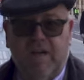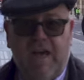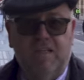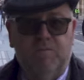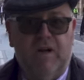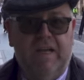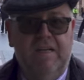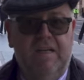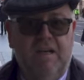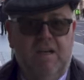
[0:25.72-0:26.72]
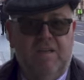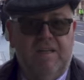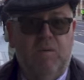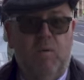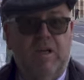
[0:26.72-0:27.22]
of Canterbury.
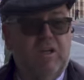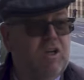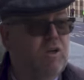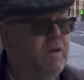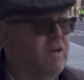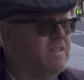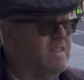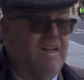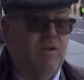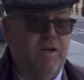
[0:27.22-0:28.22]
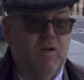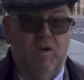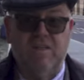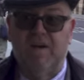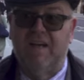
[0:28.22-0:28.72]
Now what we're going to do, because it's a little bit
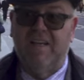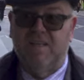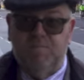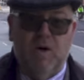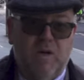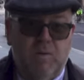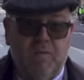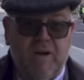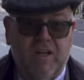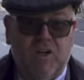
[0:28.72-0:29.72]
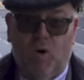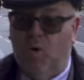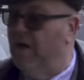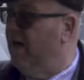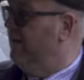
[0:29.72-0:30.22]
noisy around here, there's building up around the
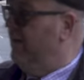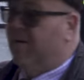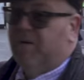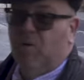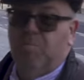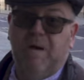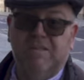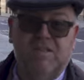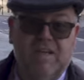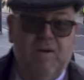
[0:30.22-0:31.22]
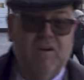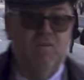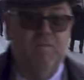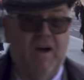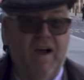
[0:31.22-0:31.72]
corner, and we've got buzzers going
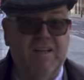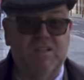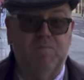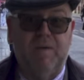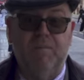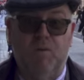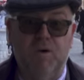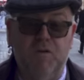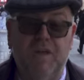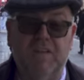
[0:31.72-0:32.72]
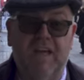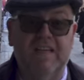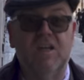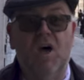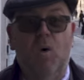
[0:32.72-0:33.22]
off behind us and people moving
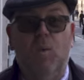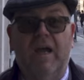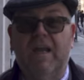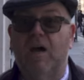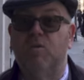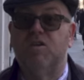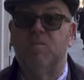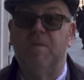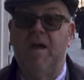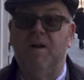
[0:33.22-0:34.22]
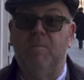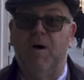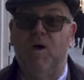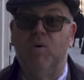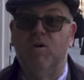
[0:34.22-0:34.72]
things, we're going to go to St Mary Le
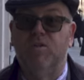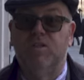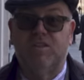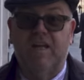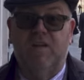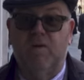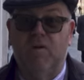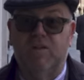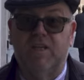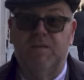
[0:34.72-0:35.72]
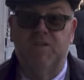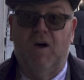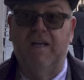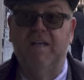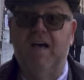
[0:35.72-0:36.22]
Bow, just down the road at
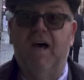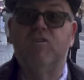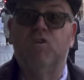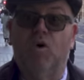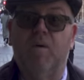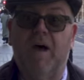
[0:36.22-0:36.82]
Cheapside, and talk